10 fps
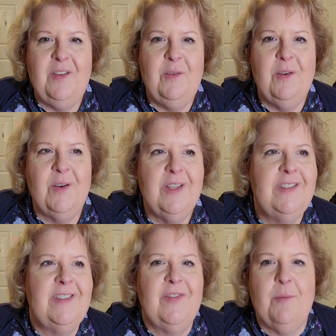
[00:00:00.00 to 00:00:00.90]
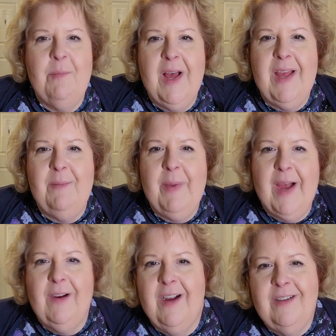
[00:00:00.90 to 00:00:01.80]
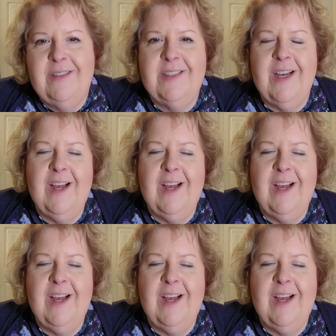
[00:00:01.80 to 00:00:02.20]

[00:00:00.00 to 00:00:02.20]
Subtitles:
you notice from my background,